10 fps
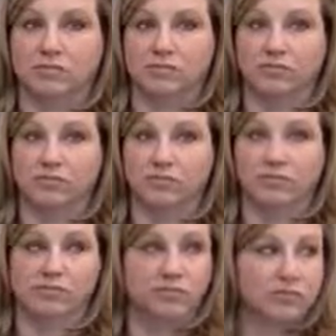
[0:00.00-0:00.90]

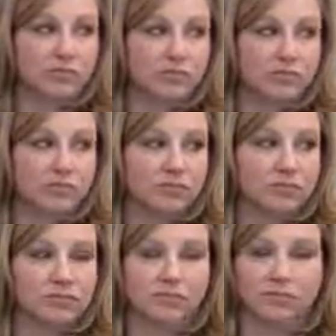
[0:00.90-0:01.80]

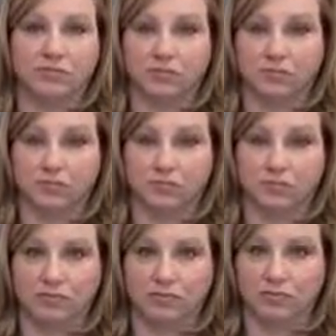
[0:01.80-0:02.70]

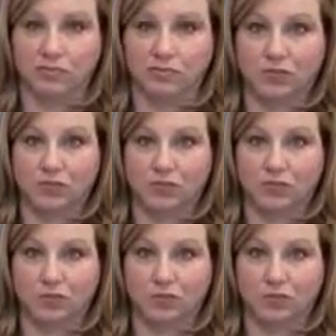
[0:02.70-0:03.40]
[no speech]